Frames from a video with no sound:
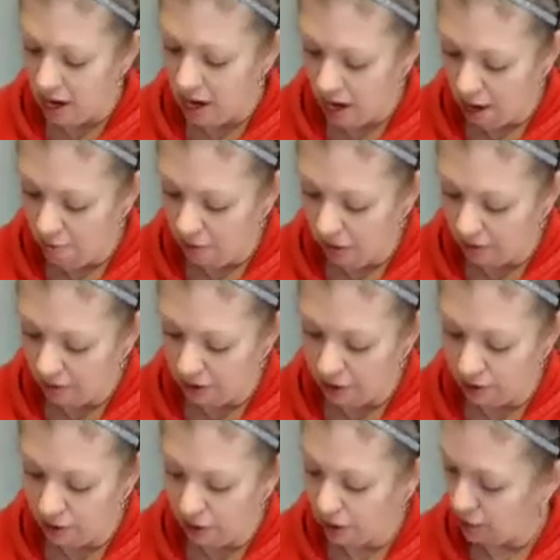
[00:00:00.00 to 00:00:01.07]
I'd probably
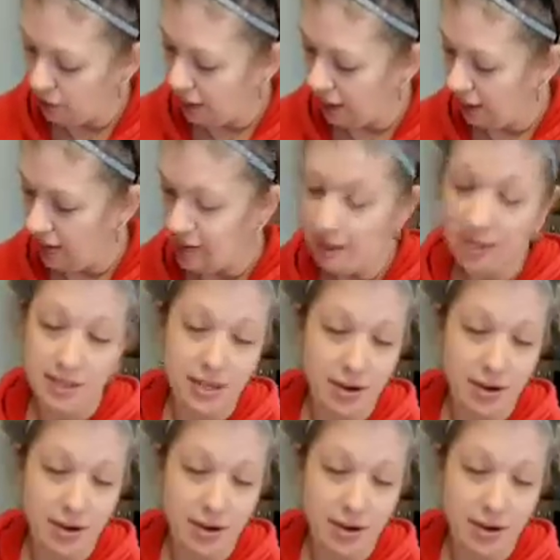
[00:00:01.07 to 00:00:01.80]
do 2 cans instead